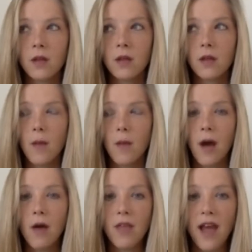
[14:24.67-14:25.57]

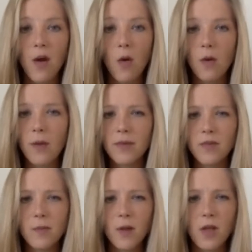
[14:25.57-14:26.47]
about that, or maybe
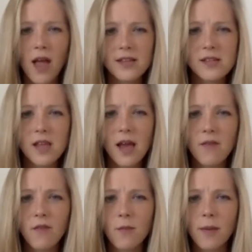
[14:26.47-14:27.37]
from a client's
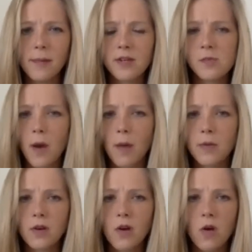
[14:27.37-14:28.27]
life, or maybe just
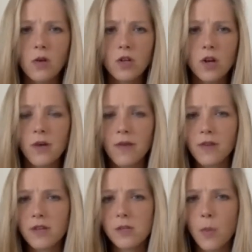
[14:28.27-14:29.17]
popular culture or
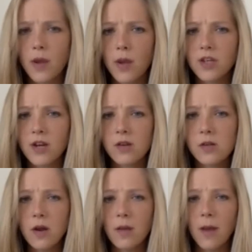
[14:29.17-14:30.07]
reference point. Share a
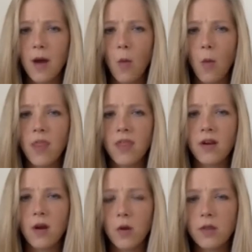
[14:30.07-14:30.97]
story about what they're
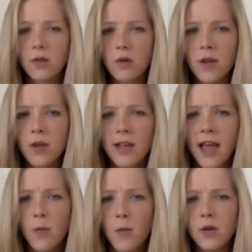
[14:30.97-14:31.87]
going through.
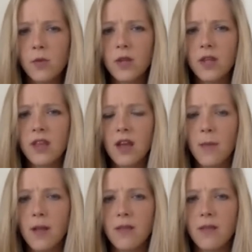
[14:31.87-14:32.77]
And when you really think
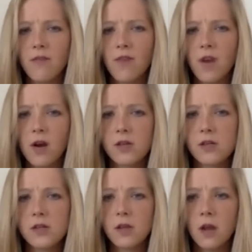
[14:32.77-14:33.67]
about them
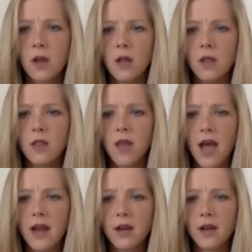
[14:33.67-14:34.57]
first,
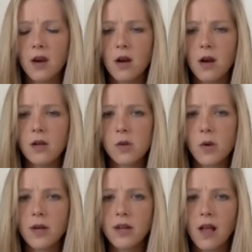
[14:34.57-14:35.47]
then your
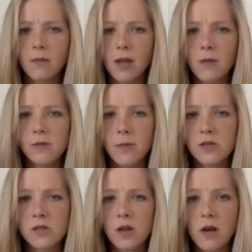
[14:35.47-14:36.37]
storytelling becomes about
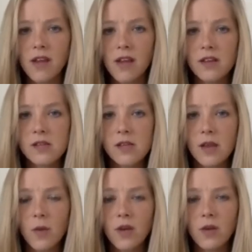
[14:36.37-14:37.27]
service.
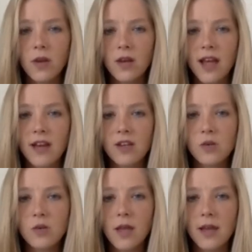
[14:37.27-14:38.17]
And when you
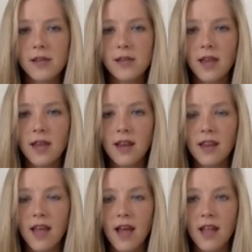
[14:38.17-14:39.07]
contextualize it in
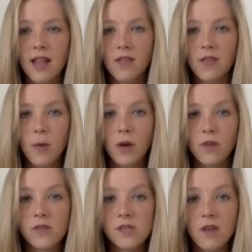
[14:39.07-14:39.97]
the framework of
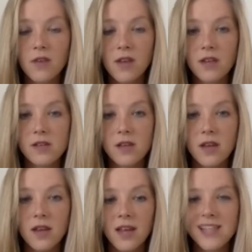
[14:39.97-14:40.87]
service,
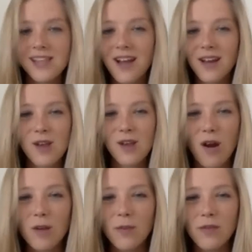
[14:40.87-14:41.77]
it's not as
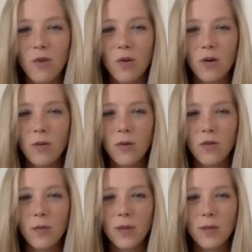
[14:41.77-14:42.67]
hard to be vulnerable
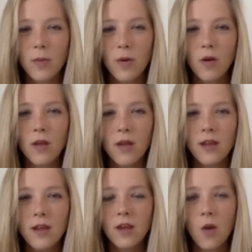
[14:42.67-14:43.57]
for people.
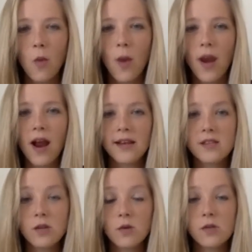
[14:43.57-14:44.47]
You know, where I
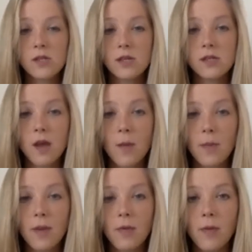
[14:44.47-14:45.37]
do see some
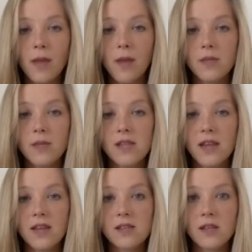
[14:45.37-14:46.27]
people make a mistake
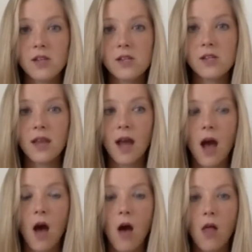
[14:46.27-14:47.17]
is they just think
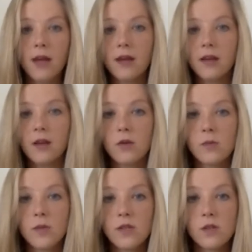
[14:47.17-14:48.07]
all I need to do is
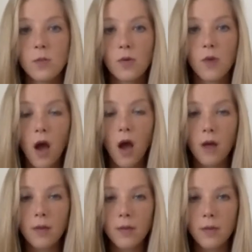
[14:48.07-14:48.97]
be super raw
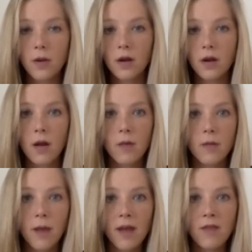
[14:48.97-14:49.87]
and people are going to come and
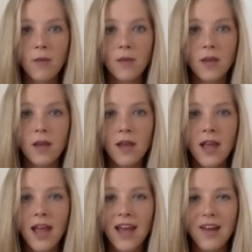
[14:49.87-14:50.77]
buy from me.
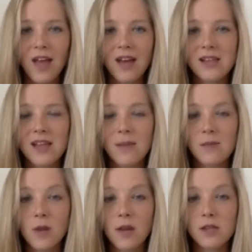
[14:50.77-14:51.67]
And a lot of times
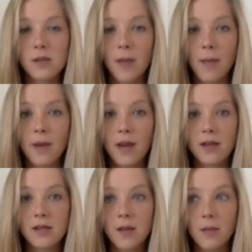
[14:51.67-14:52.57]
what ends up happening
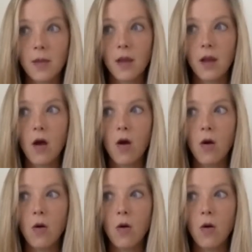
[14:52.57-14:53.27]
is I'm like, oh,